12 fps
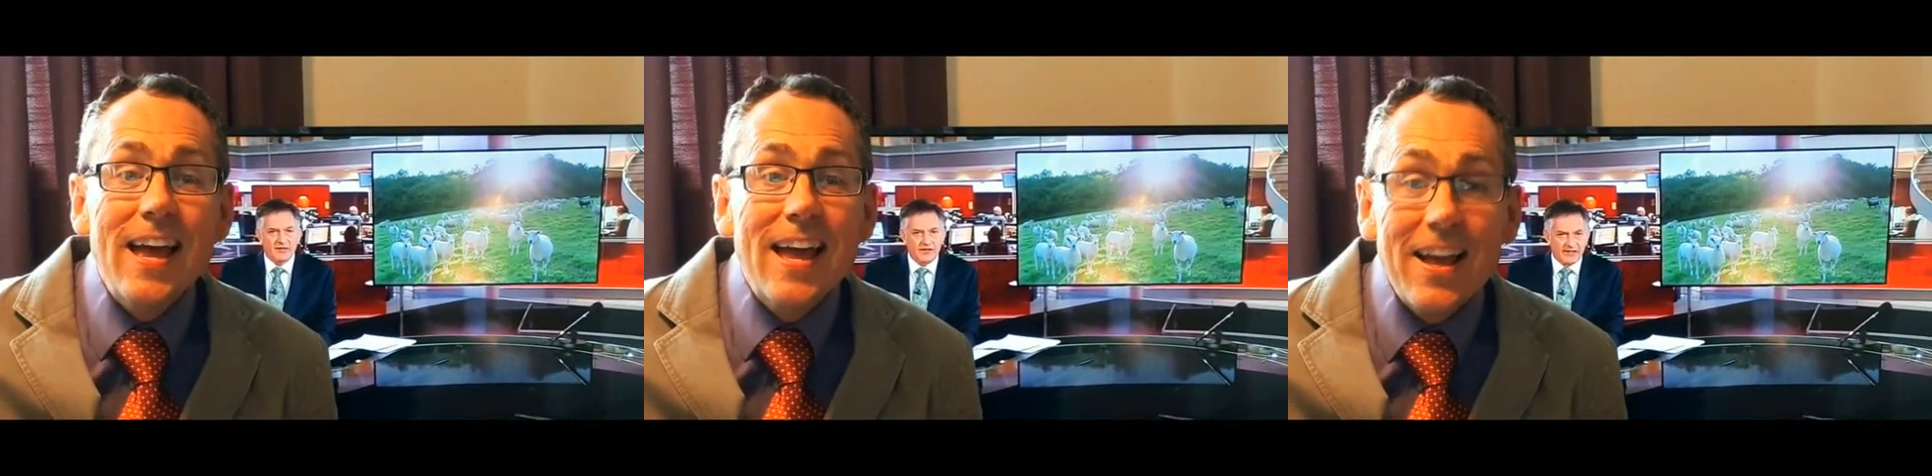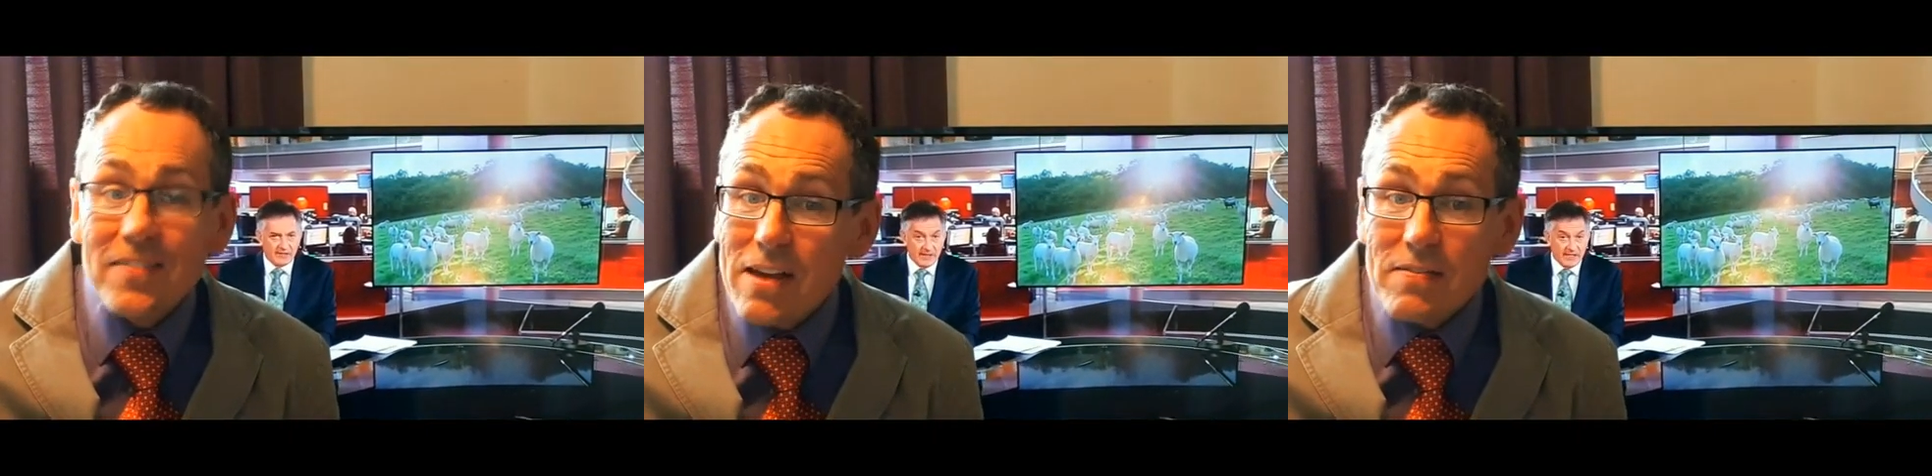
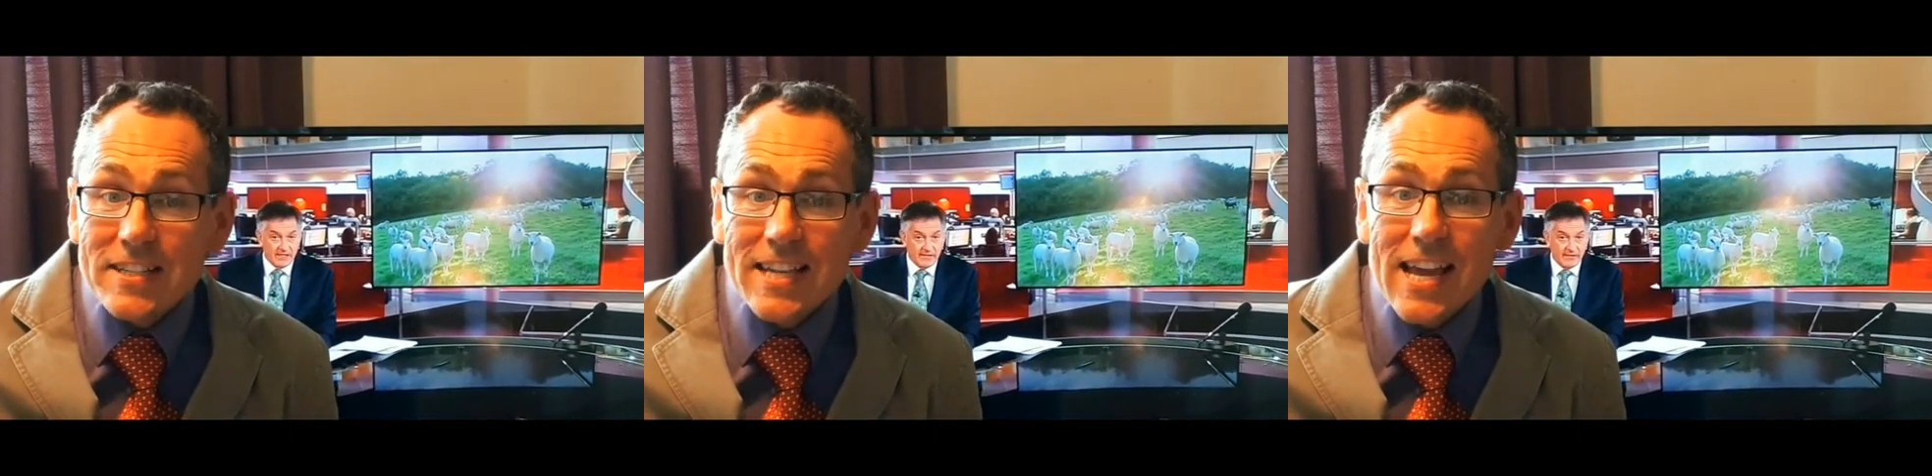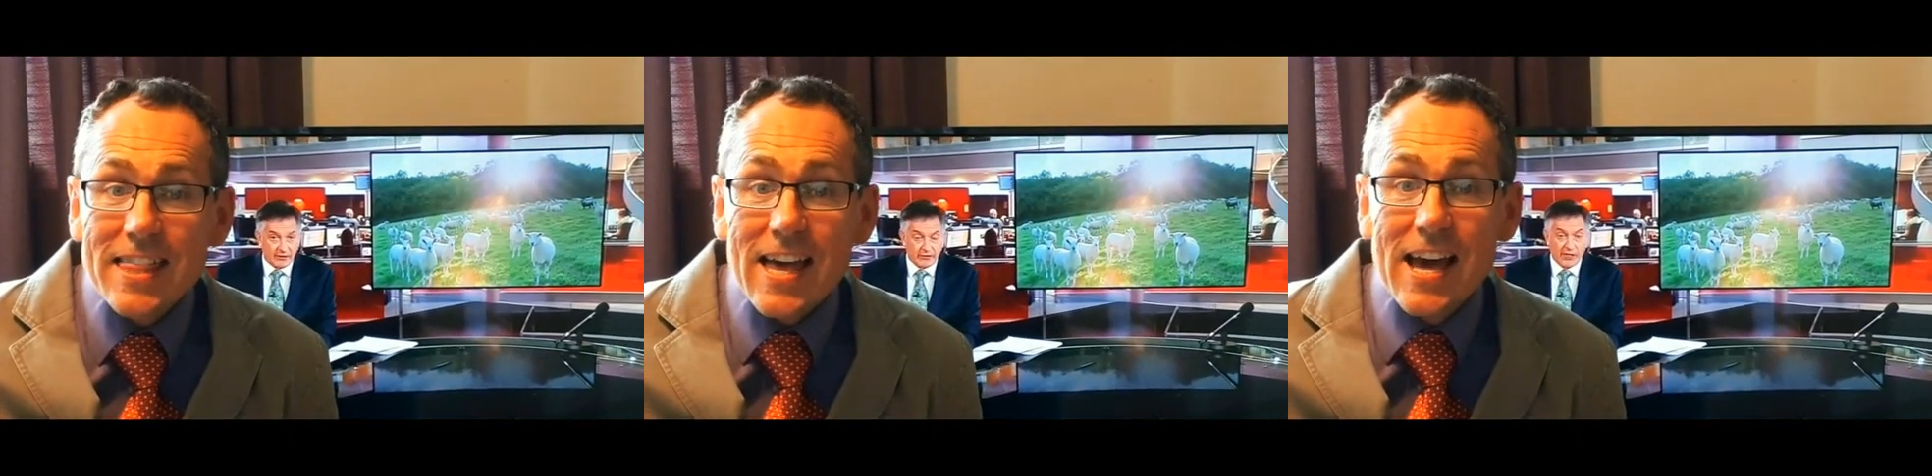He'll never
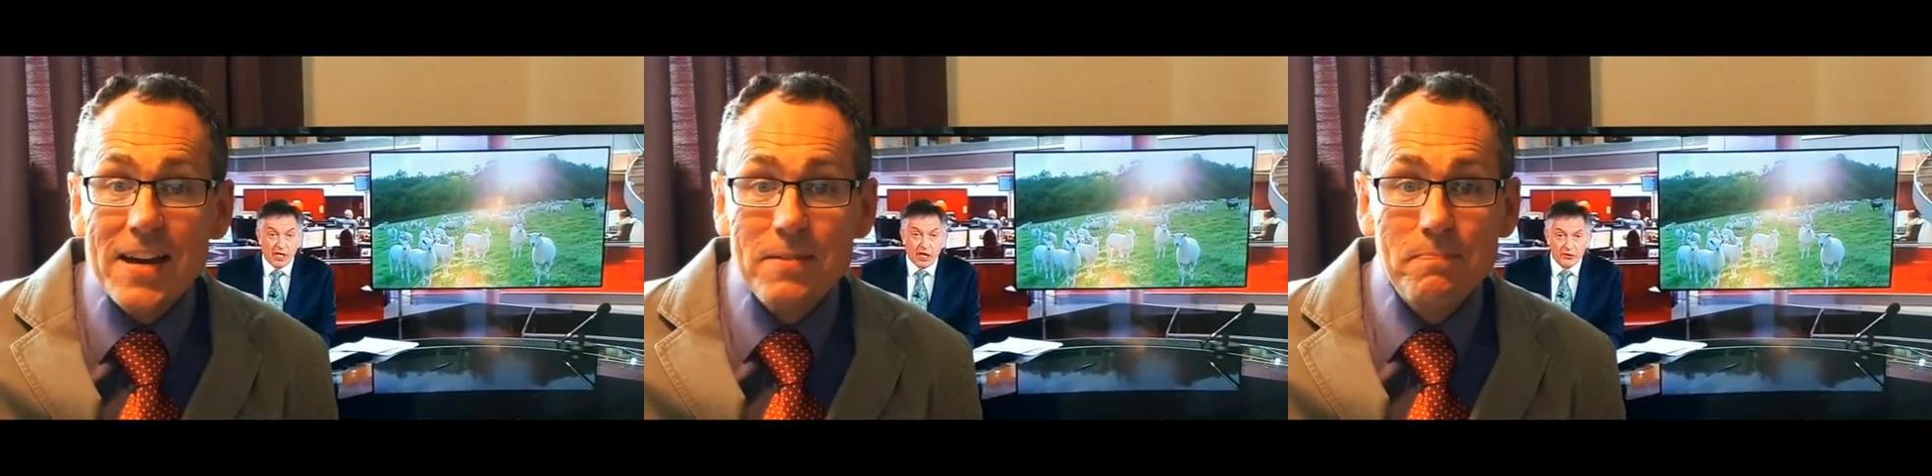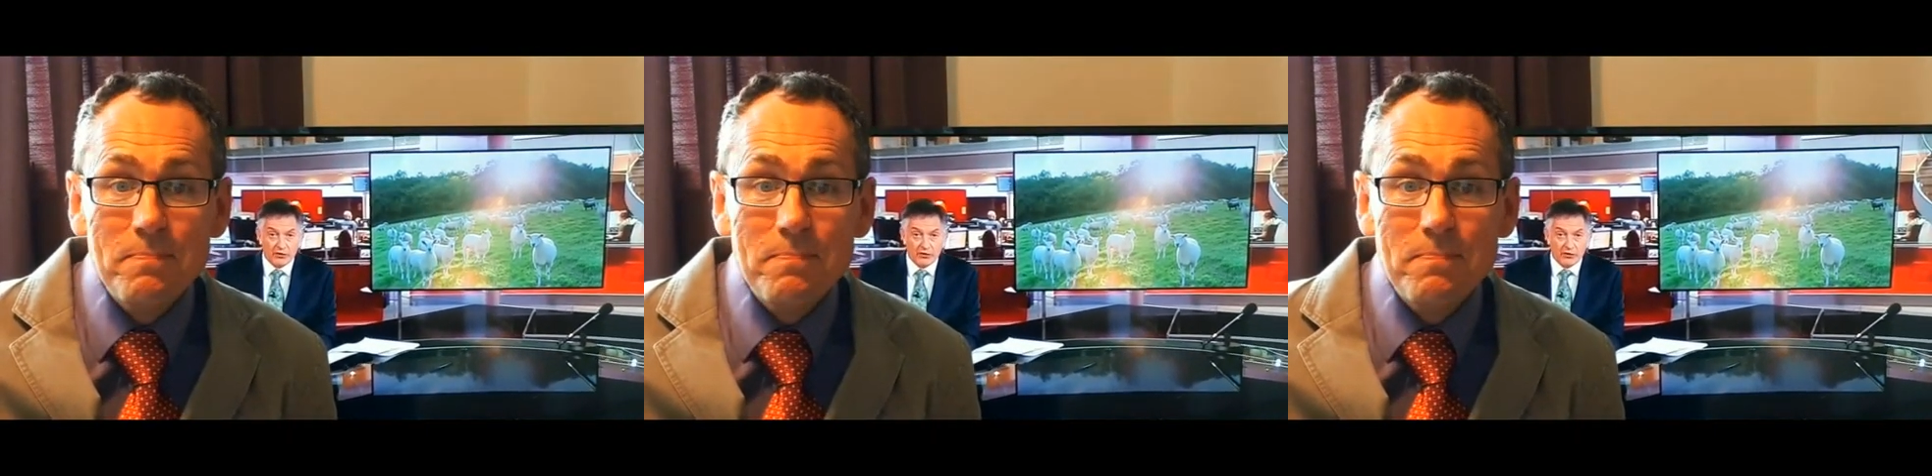say that.